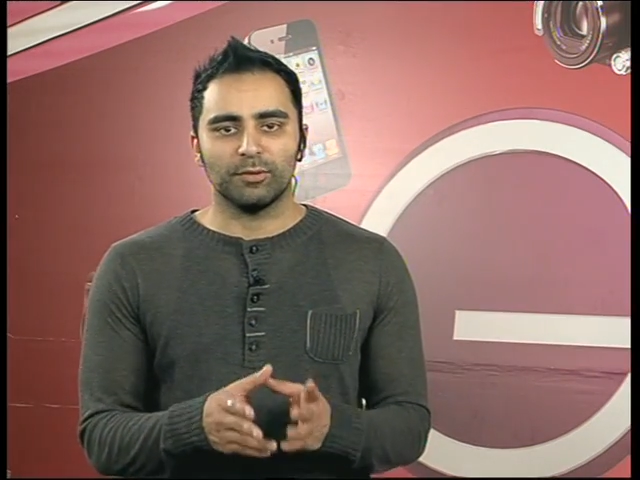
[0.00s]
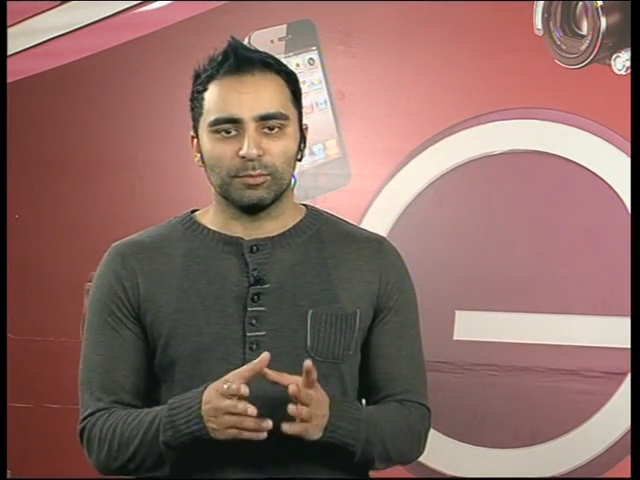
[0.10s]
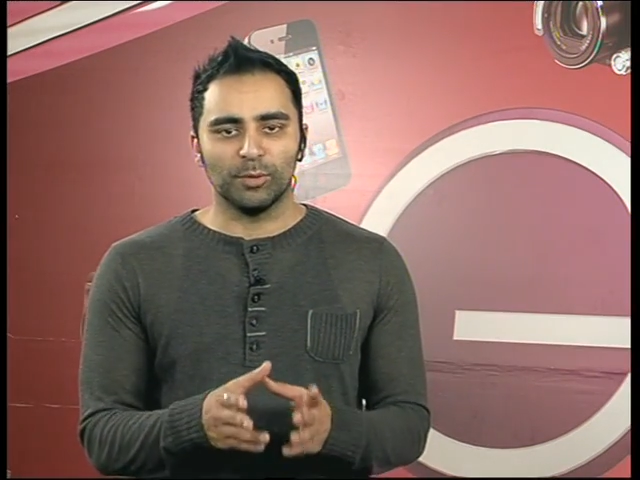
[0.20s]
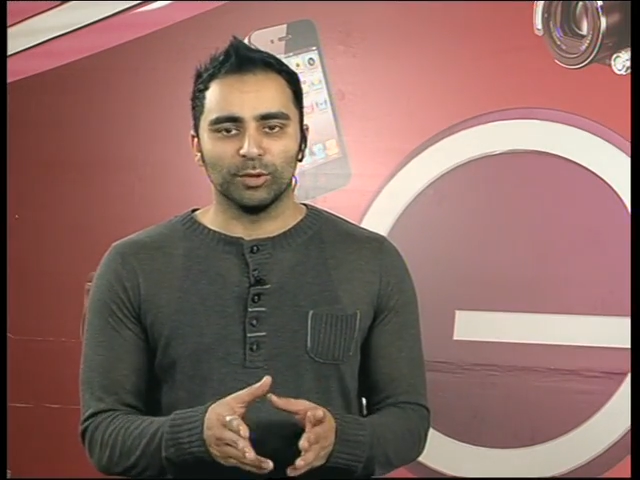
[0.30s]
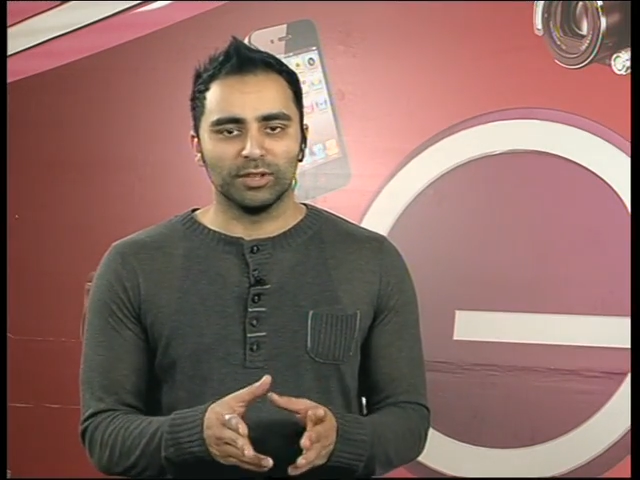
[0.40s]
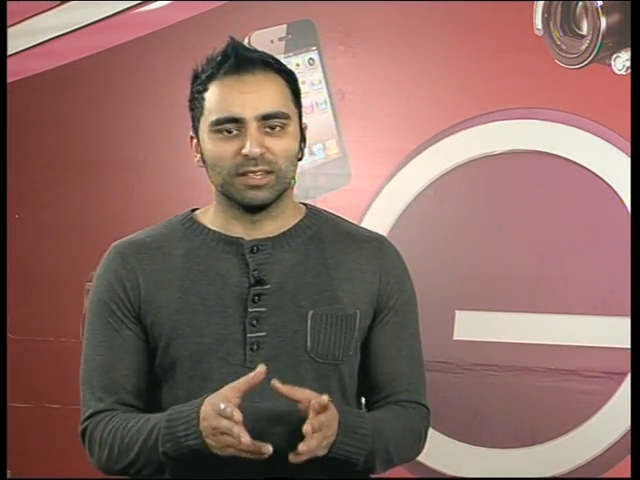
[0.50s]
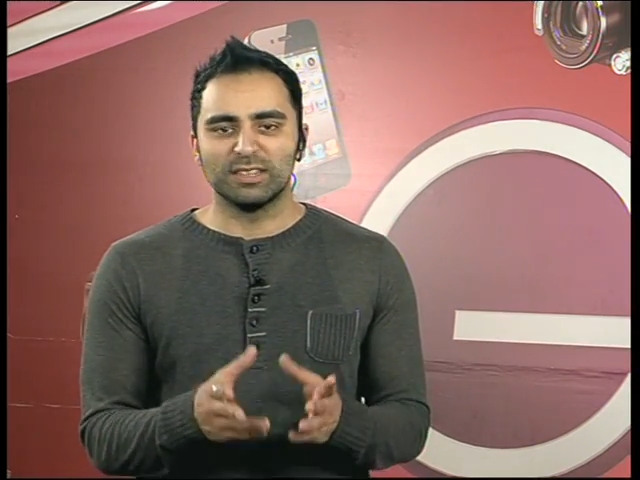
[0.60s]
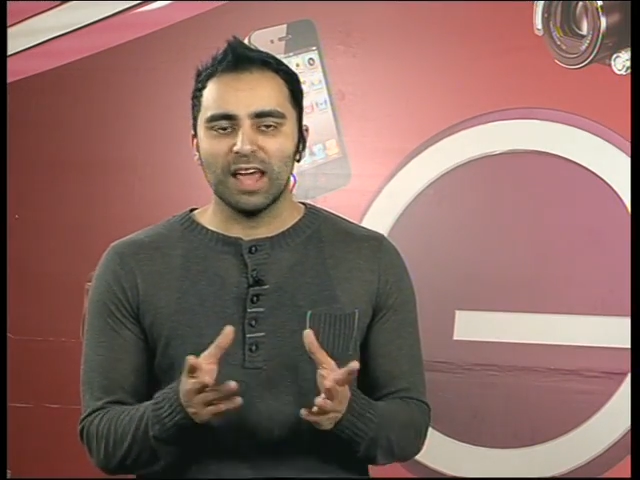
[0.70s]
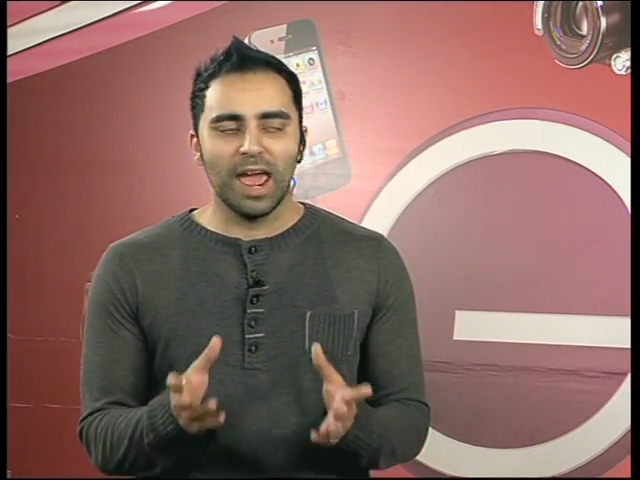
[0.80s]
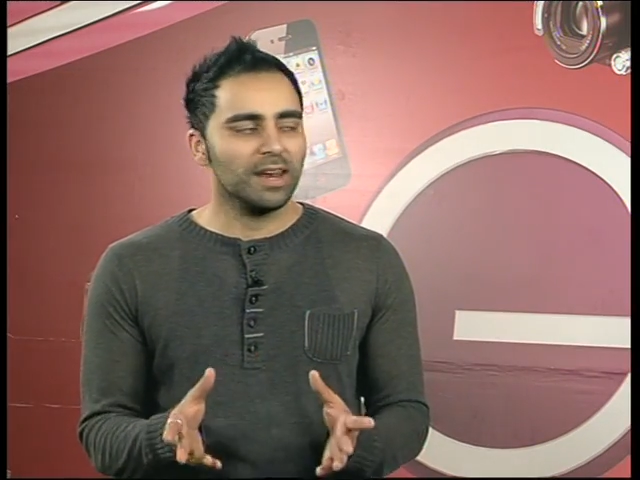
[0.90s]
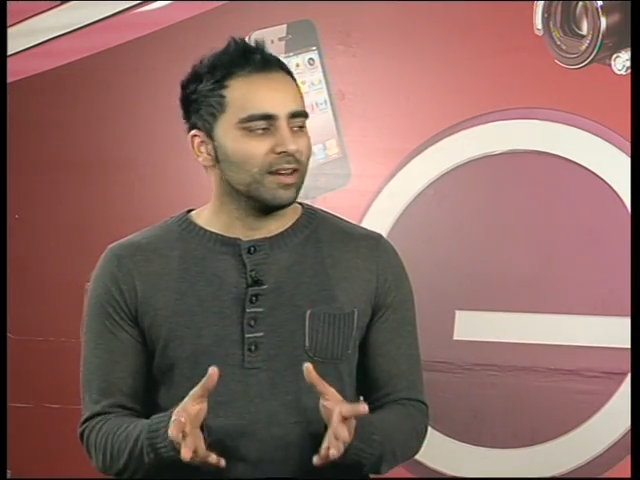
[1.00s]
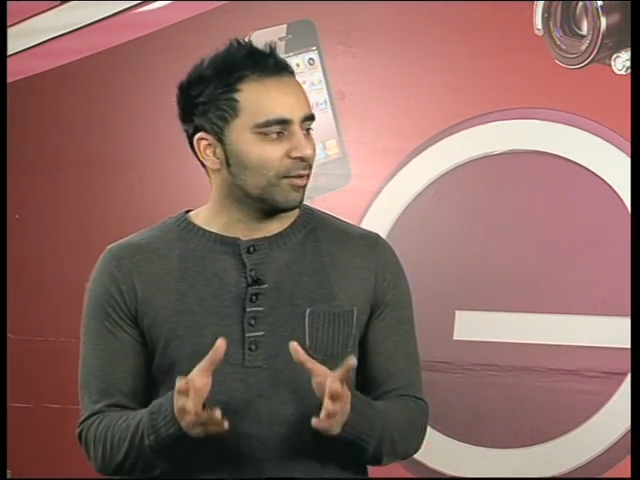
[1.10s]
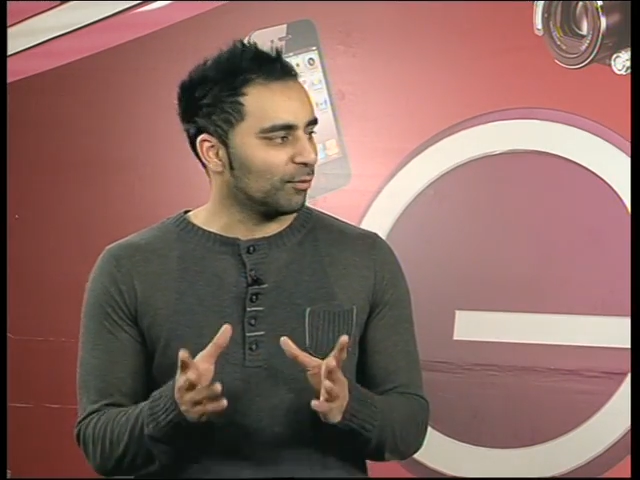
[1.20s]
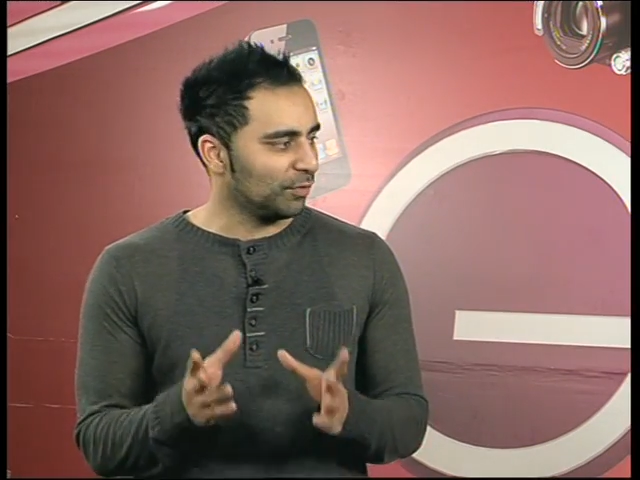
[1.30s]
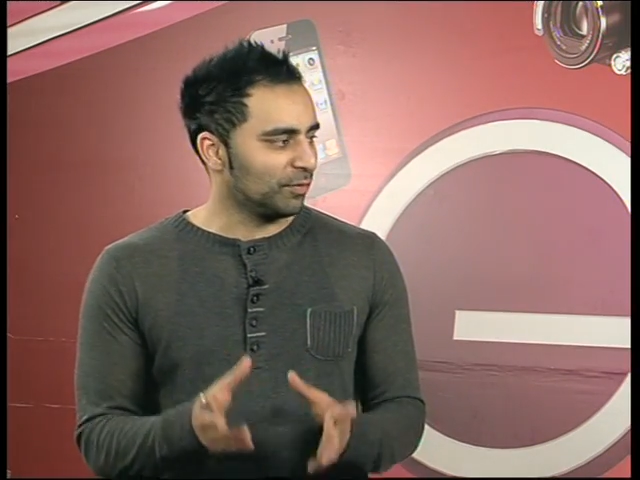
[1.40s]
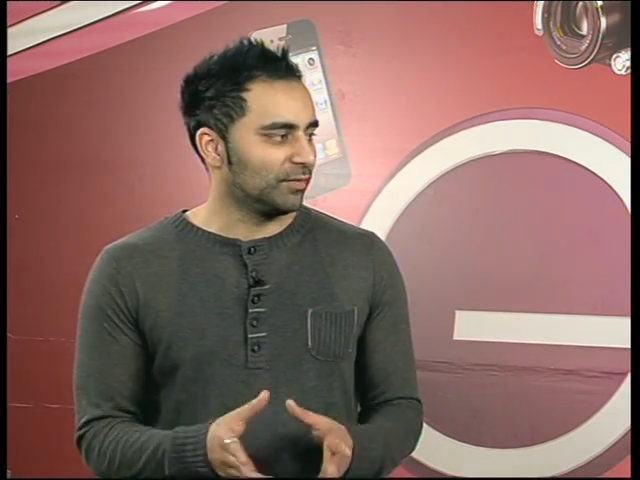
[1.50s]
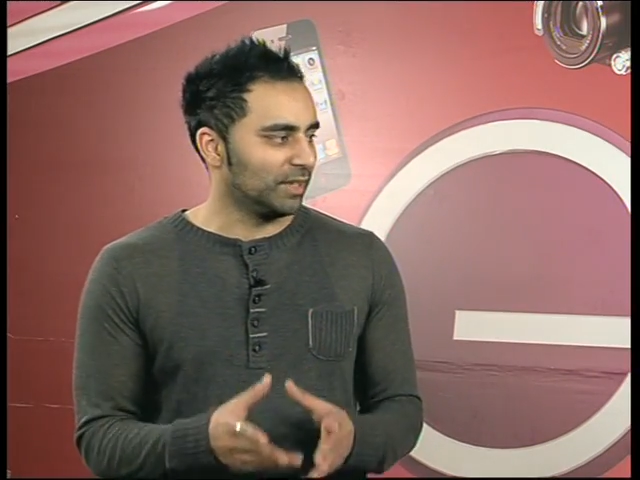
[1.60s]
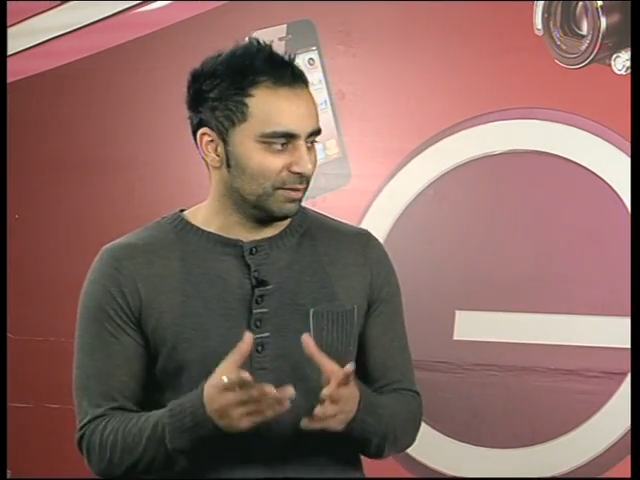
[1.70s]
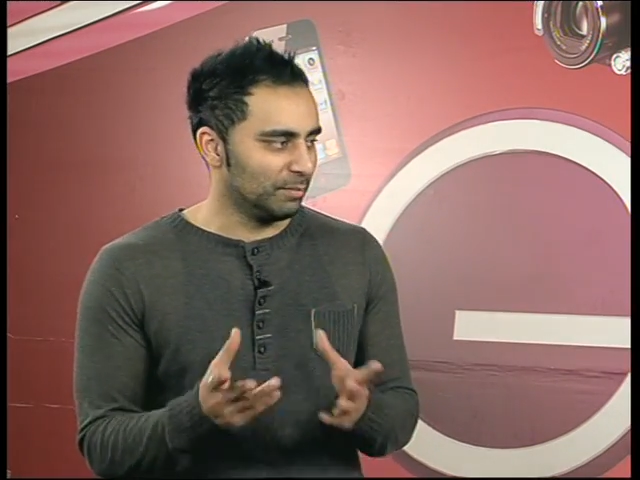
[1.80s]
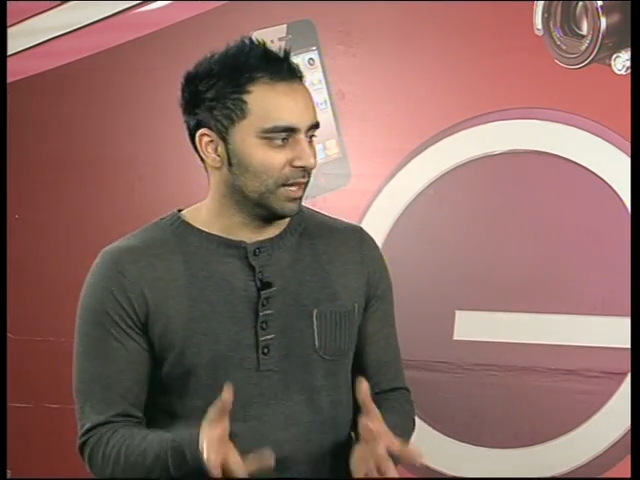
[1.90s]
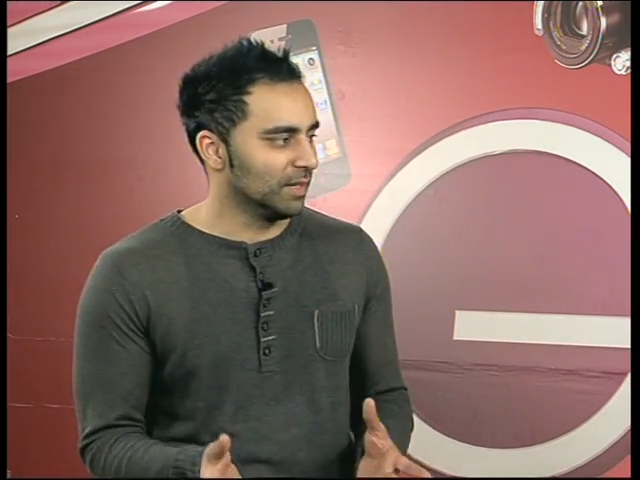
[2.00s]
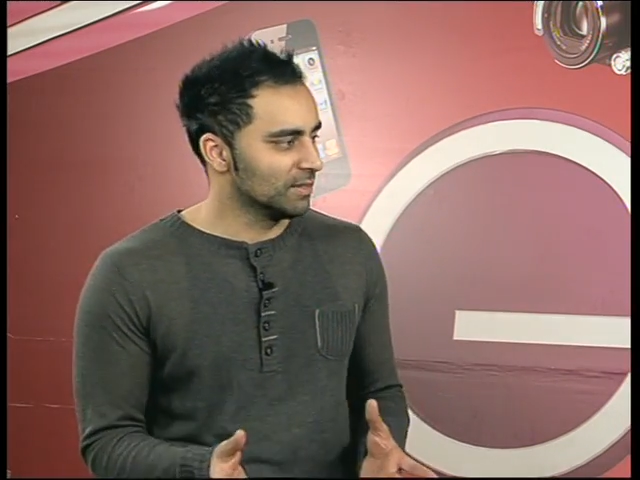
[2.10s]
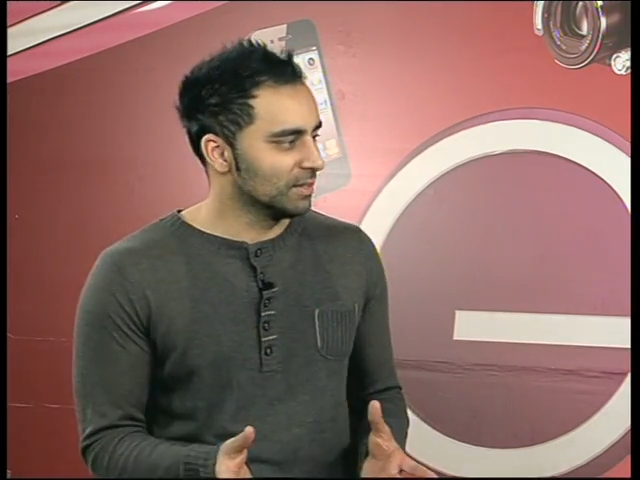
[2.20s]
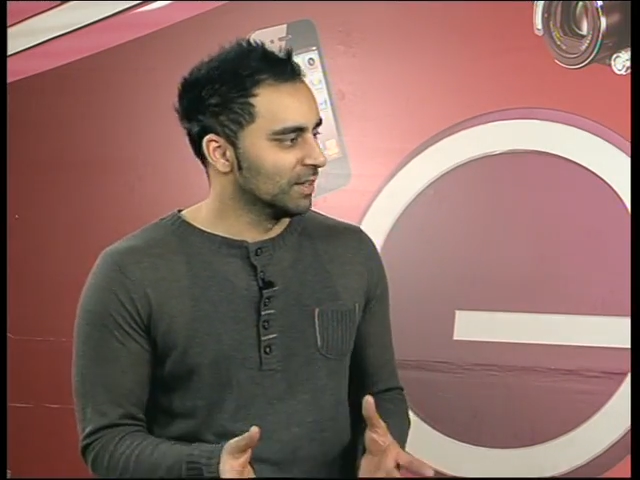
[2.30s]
for more than 10 or 15 minutes.